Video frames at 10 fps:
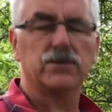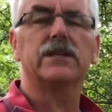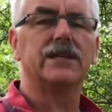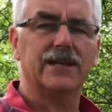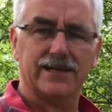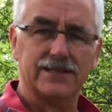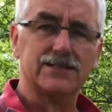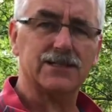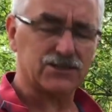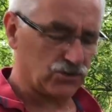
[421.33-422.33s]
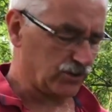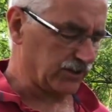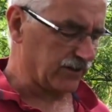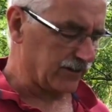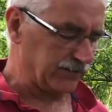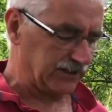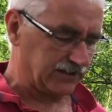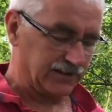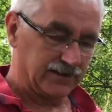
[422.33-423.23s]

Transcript: really nice. It's ergonomic.